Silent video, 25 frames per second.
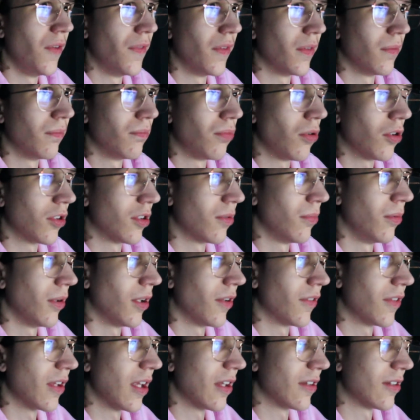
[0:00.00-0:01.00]
even
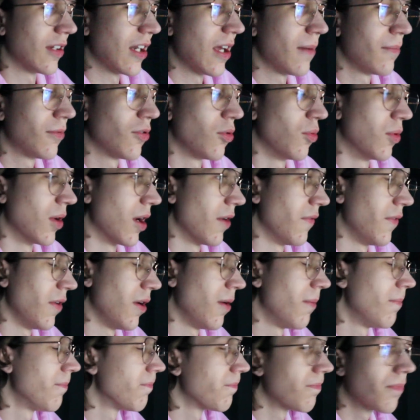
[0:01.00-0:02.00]
possibly if it has naps or
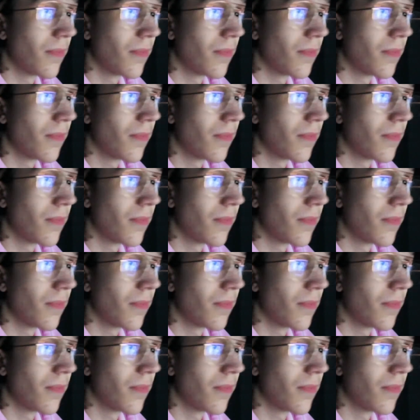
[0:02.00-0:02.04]
whatever.